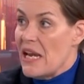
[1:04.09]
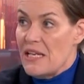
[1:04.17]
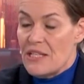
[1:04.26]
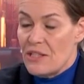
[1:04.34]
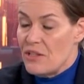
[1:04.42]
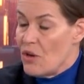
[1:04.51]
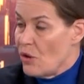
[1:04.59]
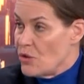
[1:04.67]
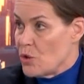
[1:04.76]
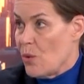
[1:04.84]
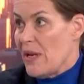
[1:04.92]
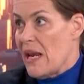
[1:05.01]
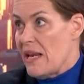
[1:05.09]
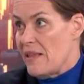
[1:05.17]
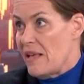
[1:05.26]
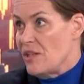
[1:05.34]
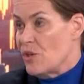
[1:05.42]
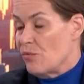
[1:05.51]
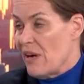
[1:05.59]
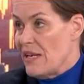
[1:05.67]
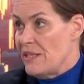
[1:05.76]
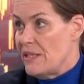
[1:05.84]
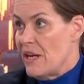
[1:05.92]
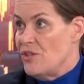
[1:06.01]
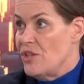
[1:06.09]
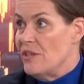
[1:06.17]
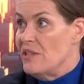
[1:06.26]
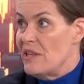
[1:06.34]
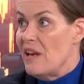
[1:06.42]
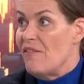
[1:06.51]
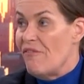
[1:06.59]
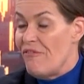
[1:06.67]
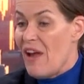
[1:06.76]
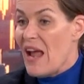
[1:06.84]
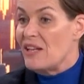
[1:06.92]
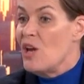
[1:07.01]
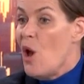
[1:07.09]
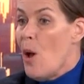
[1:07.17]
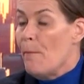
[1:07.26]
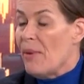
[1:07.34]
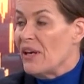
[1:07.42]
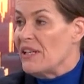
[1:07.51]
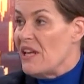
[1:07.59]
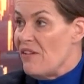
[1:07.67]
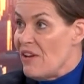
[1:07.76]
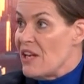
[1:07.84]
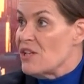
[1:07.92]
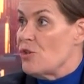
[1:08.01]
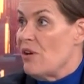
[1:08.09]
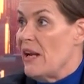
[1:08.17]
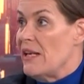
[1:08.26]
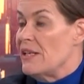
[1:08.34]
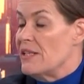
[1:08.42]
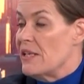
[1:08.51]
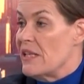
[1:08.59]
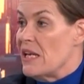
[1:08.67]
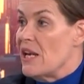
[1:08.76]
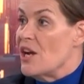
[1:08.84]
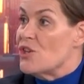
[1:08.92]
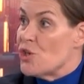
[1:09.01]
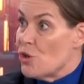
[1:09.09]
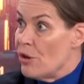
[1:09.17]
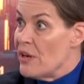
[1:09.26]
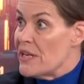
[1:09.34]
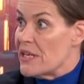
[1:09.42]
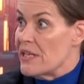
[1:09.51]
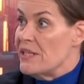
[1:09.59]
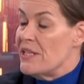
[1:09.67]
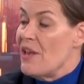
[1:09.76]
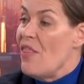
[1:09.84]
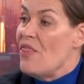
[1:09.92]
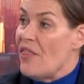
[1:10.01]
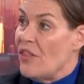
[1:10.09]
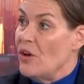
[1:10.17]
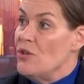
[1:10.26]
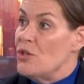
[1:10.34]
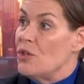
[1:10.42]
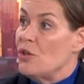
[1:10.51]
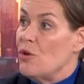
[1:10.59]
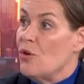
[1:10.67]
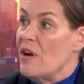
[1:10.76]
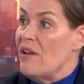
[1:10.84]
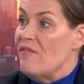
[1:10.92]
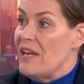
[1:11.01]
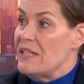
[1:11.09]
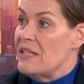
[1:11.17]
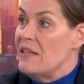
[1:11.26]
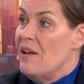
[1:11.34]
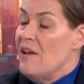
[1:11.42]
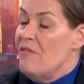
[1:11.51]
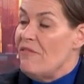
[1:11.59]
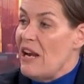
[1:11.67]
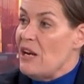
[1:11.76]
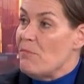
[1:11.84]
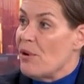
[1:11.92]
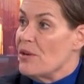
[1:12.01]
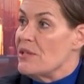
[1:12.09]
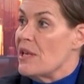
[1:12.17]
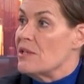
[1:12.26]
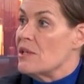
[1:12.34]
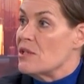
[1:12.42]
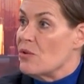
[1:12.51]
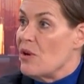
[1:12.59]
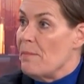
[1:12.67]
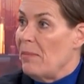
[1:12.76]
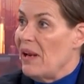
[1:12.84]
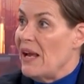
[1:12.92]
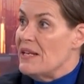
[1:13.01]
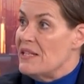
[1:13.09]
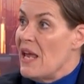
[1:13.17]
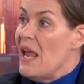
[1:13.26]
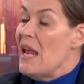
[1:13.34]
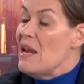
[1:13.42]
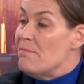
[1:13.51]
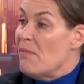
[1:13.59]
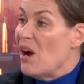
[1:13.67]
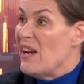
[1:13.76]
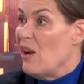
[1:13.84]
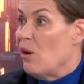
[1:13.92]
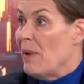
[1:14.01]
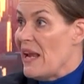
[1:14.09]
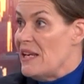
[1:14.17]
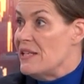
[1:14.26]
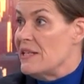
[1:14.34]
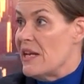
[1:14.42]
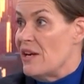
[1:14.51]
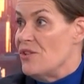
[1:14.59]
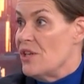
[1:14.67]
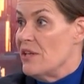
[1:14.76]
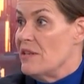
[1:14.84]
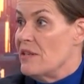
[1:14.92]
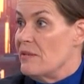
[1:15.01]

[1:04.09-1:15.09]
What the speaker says: It's not doing anything to raise tensions. In fact, by giving Australians the assuredness that those security vetting processes are in place, it might help ease tensions.